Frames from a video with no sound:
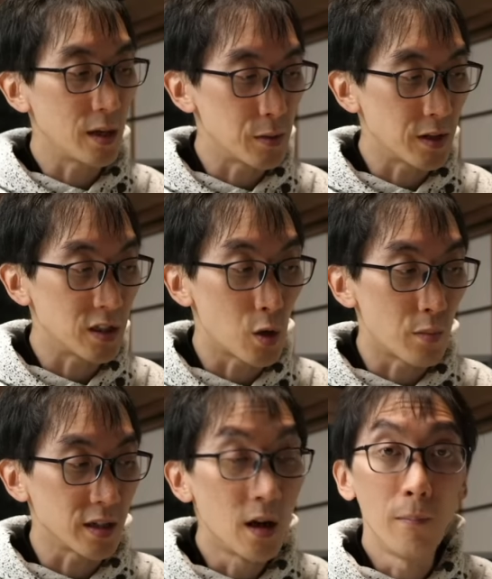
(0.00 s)
games because you can
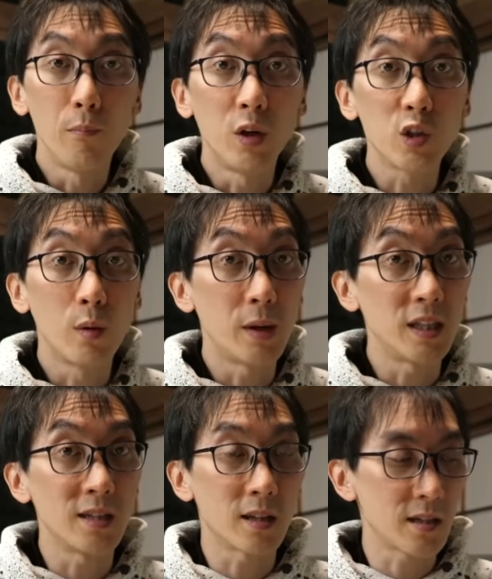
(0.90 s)
press multiple
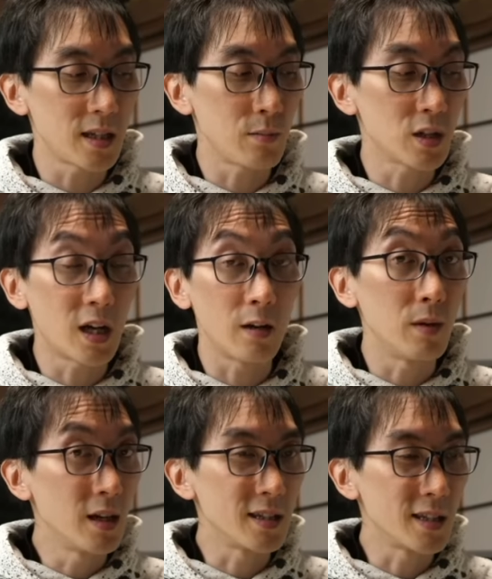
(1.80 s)
buttons at the same
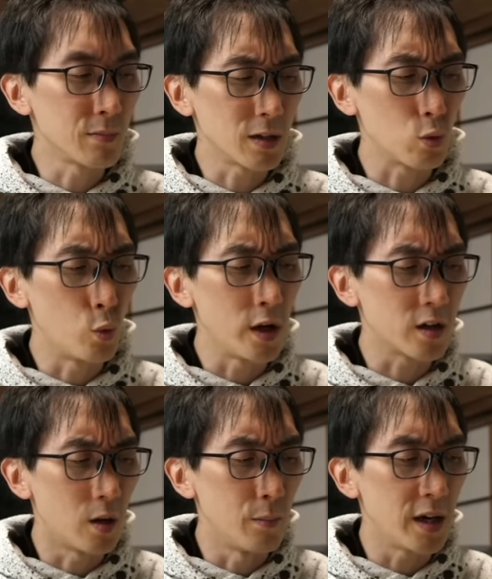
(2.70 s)
time, and sometimes weird
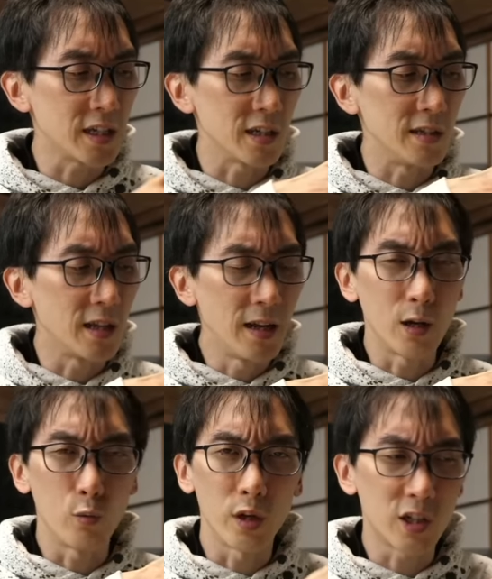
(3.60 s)
combinations
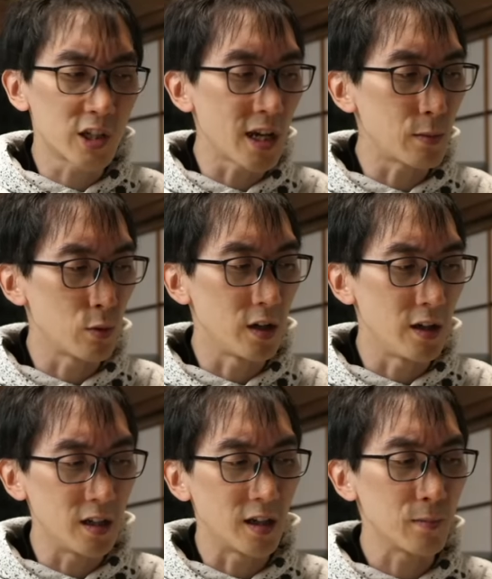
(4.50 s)
in weird shapes where you
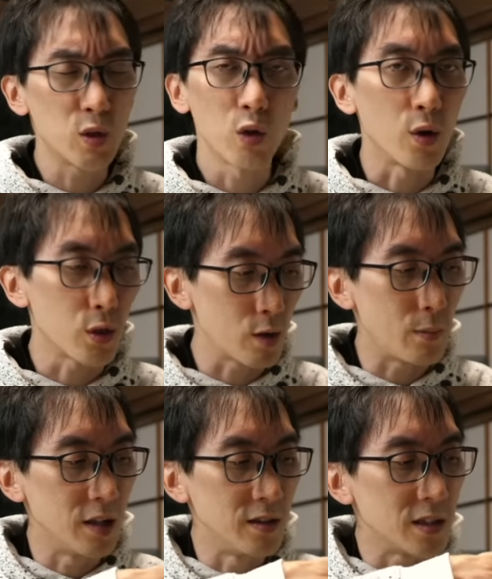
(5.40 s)
need like two or three
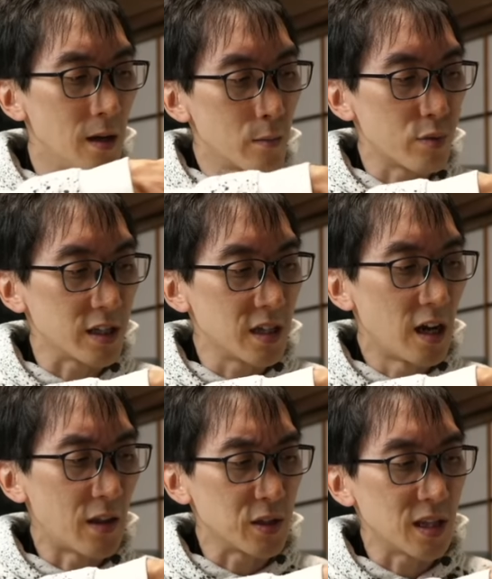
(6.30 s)
buttons pressed
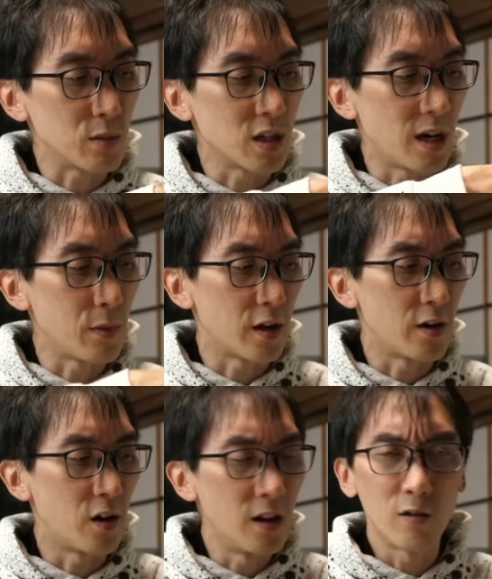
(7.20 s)
at the same time that are
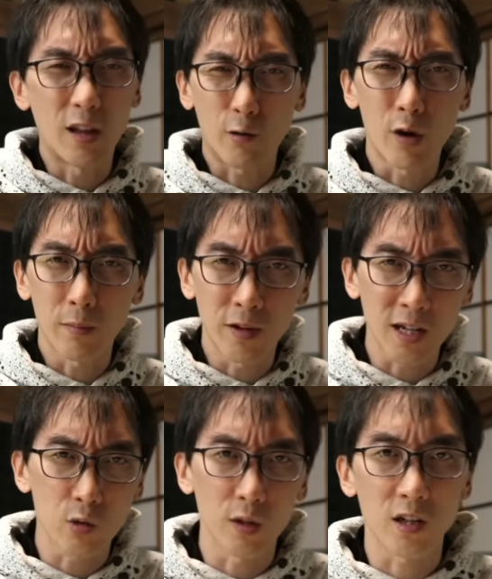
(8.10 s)
not like right
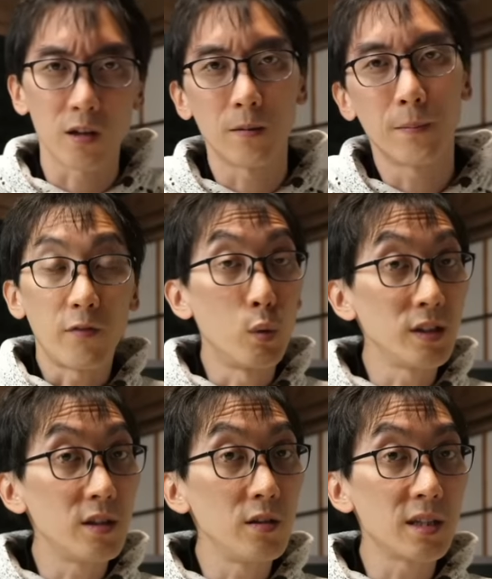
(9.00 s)
next to each other. If you want
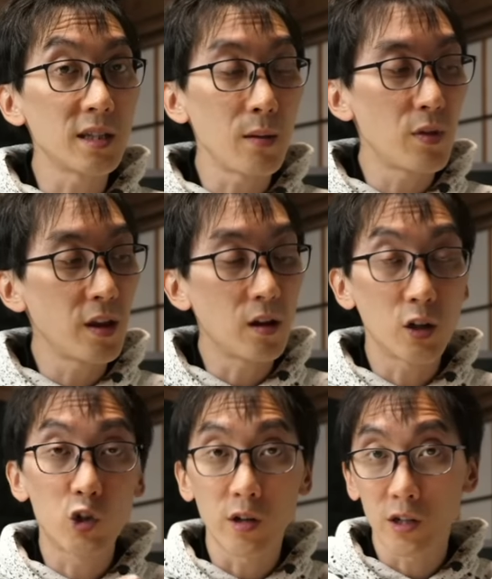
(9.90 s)
to do the same thing on a
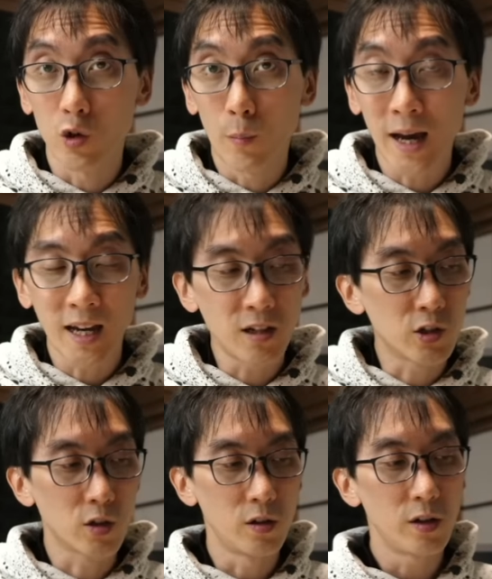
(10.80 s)
traditional pad
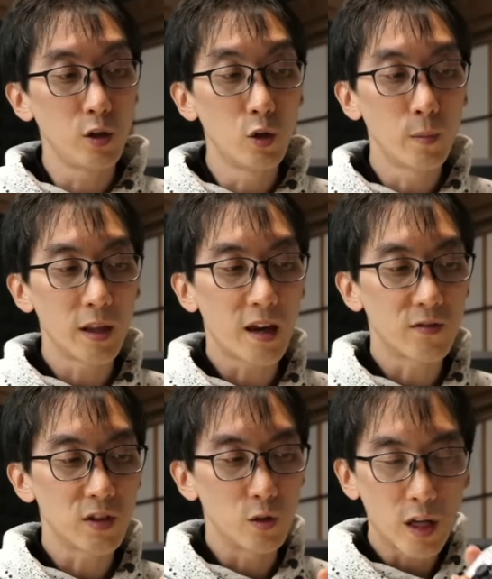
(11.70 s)
controller, you normally have
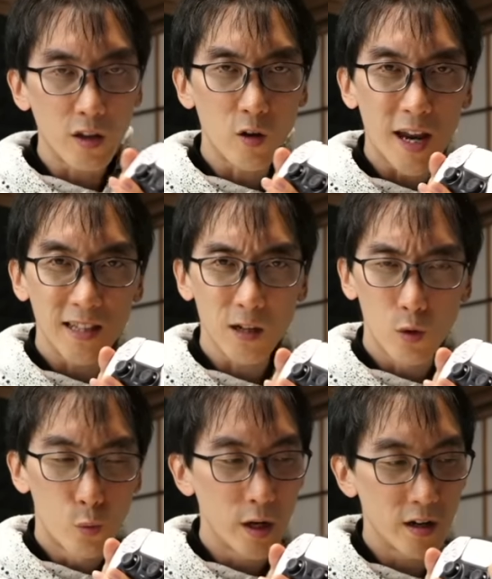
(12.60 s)
to get your hand in a
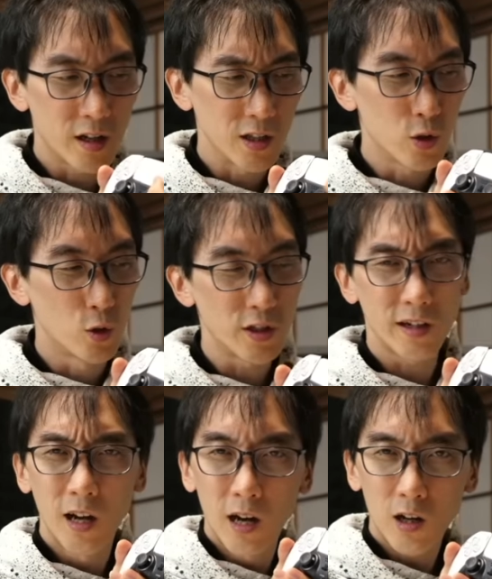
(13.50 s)
weird
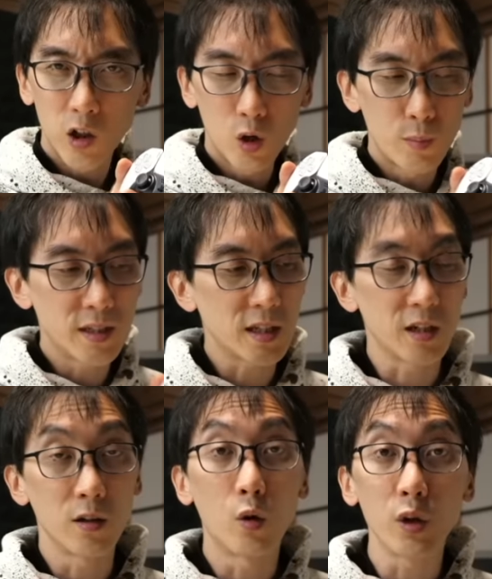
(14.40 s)
contorted claw
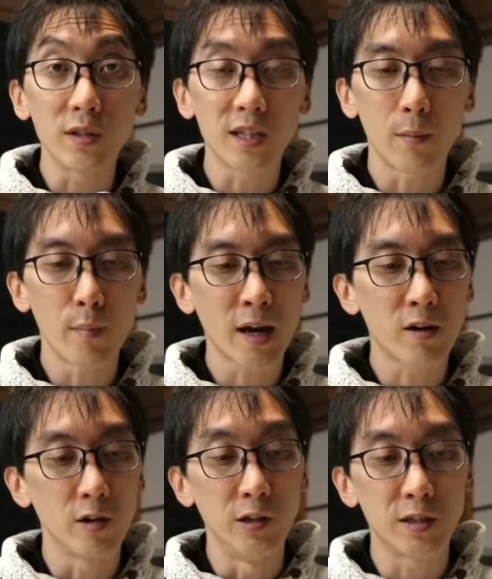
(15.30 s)
position or you set
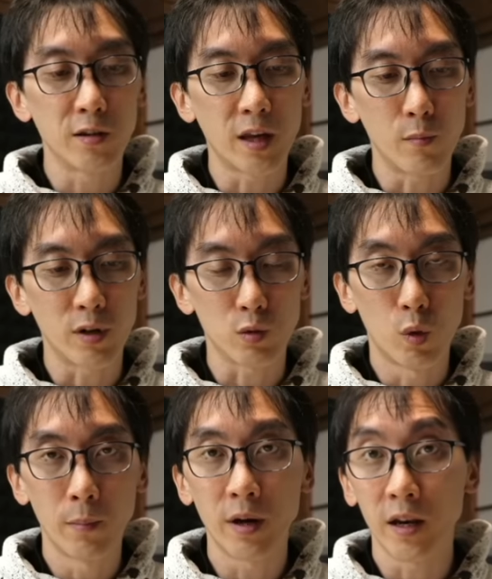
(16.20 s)
macros so that you press
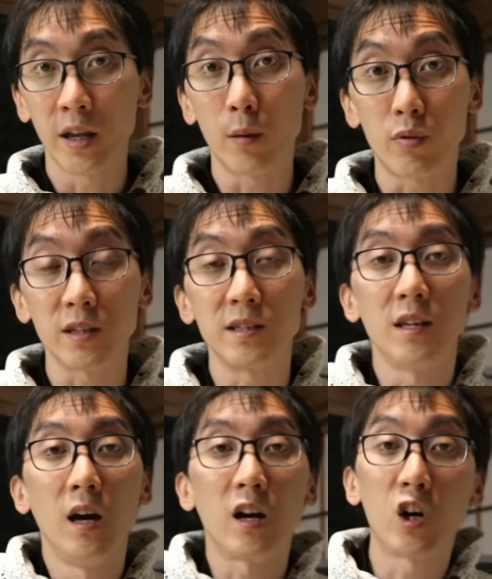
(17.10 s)
one button and it presses
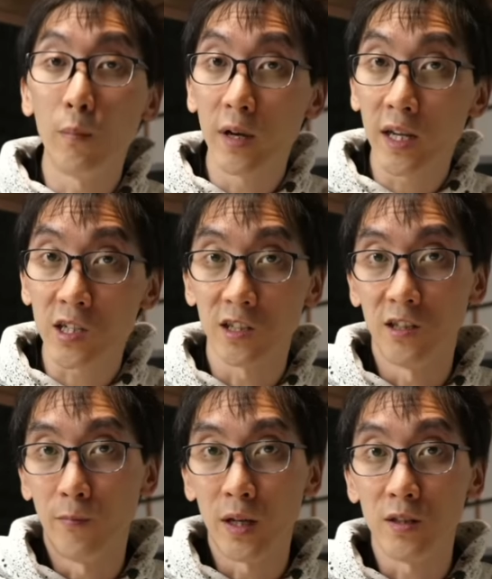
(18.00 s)
a combination
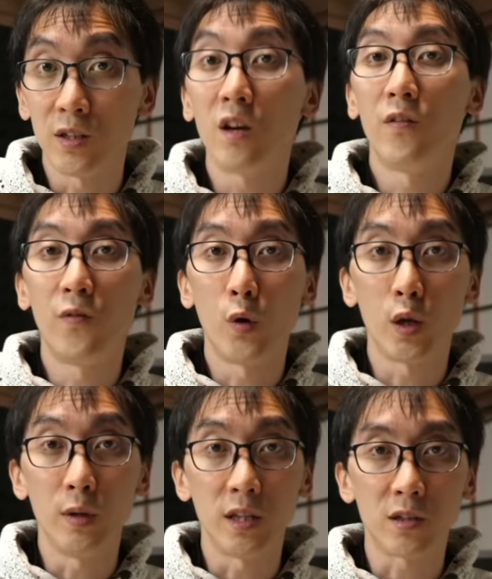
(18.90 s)
of buttons for you in the